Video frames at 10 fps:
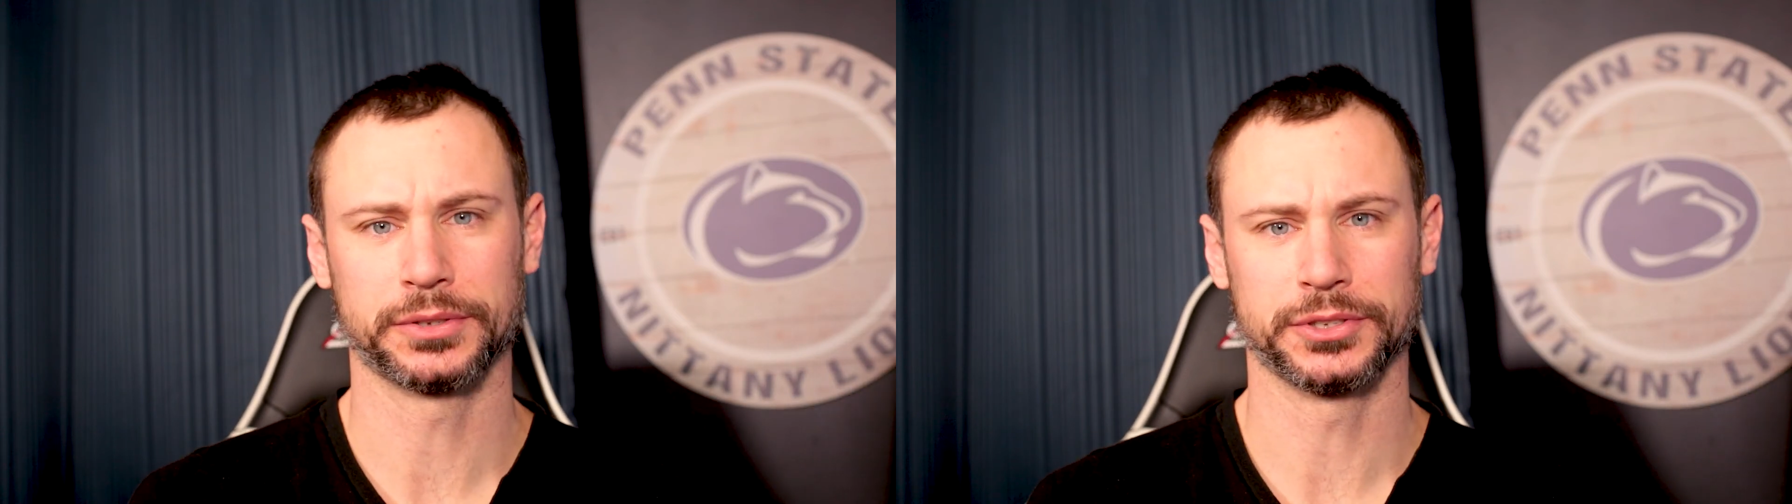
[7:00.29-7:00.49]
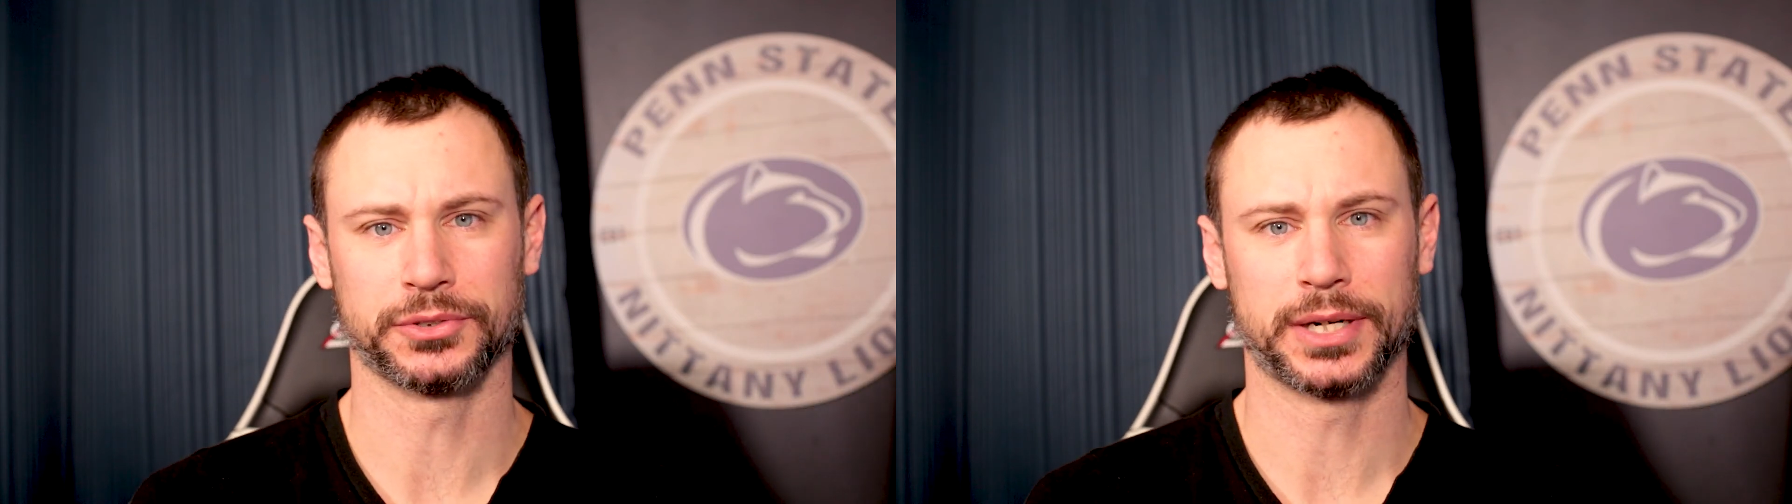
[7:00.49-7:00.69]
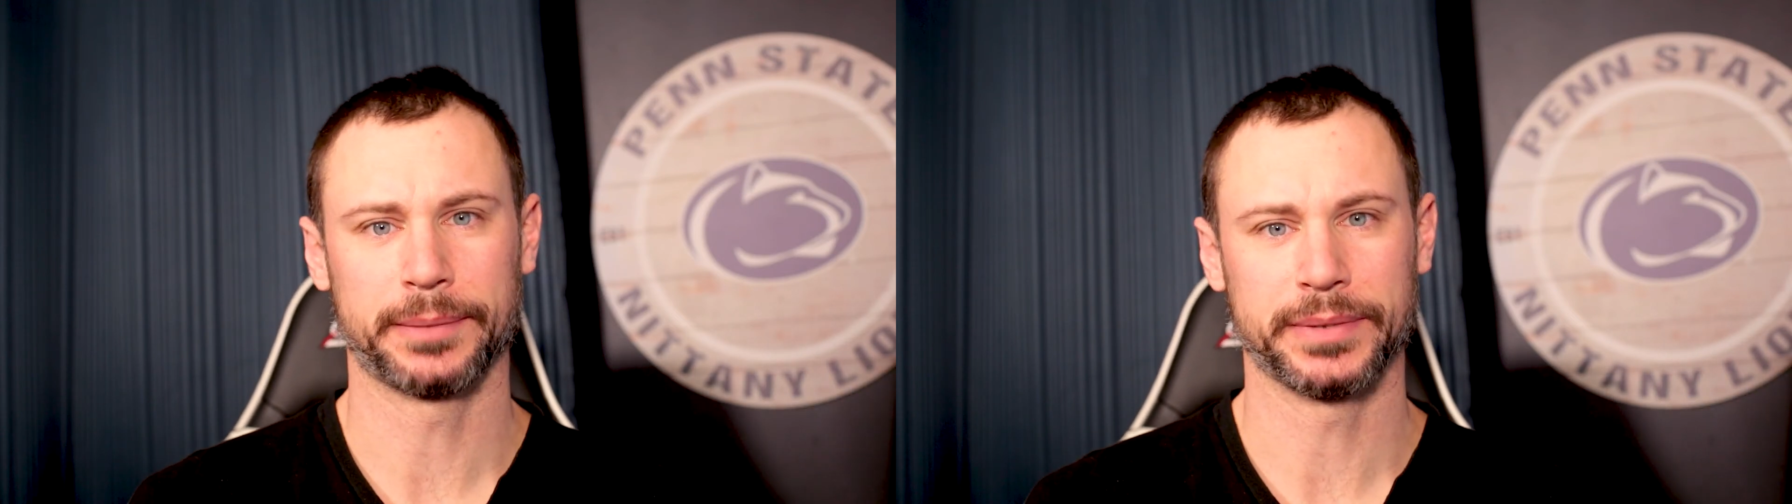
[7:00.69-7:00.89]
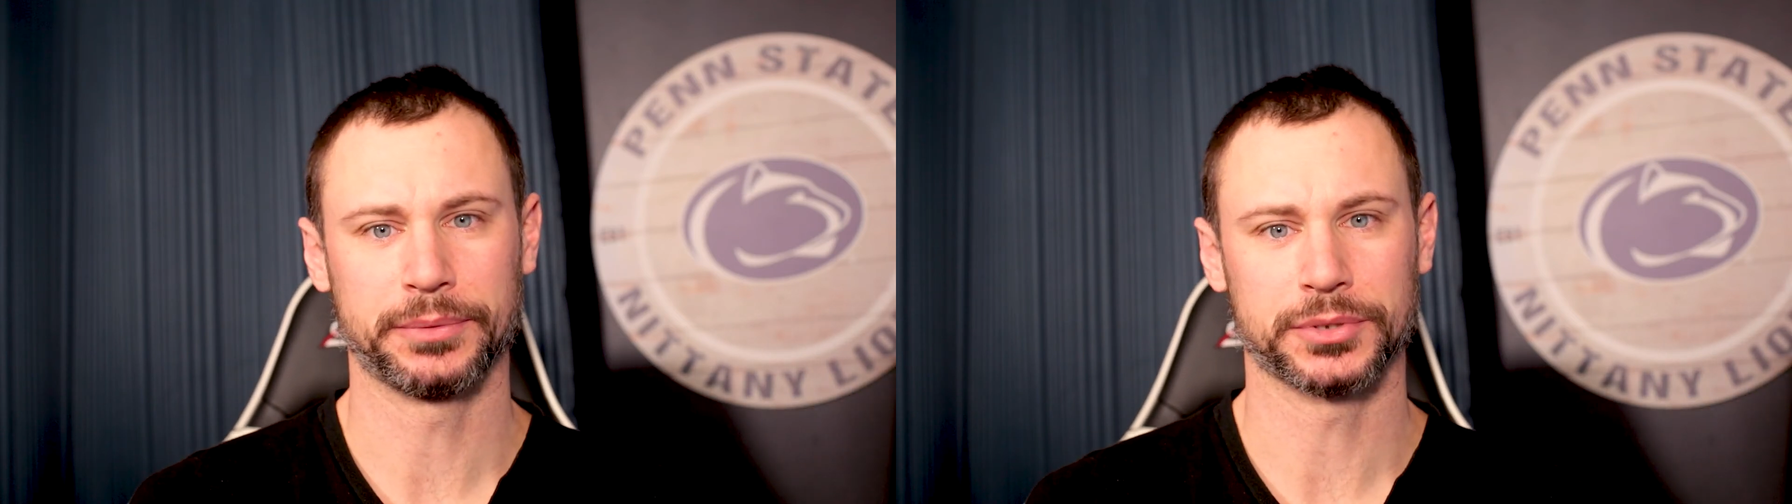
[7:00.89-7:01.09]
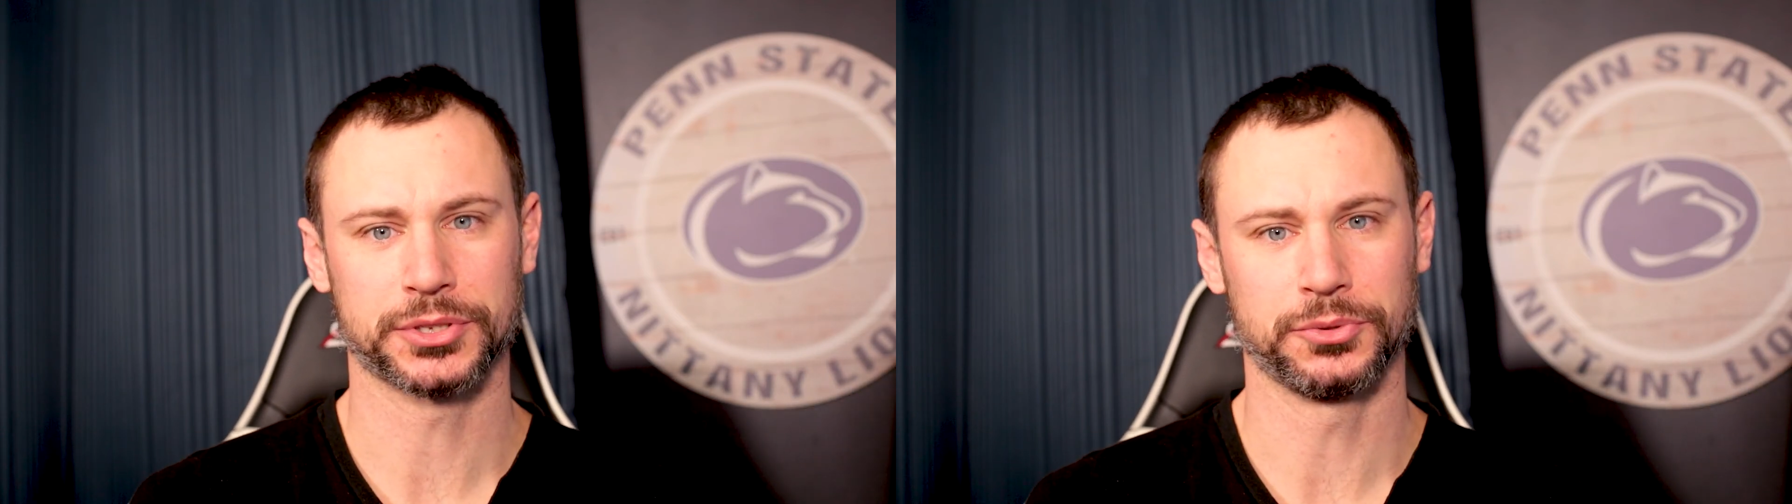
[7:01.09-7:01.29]
card drop, and they
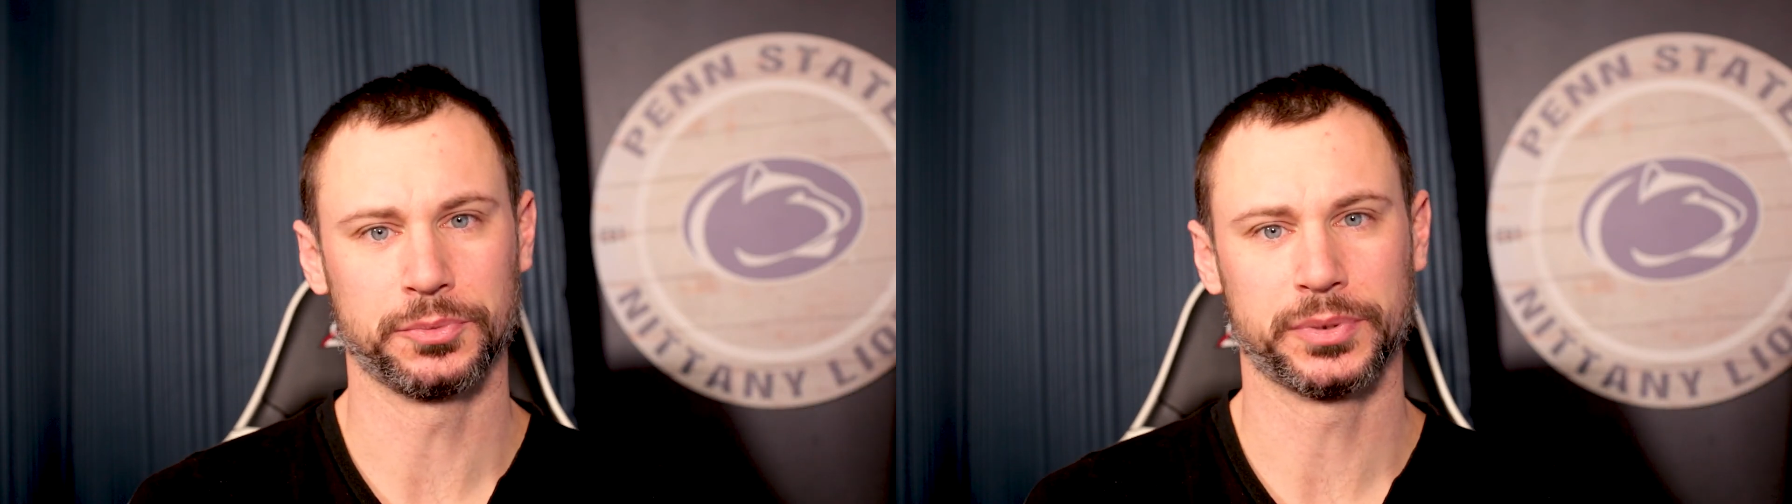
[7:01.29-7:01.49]
were sold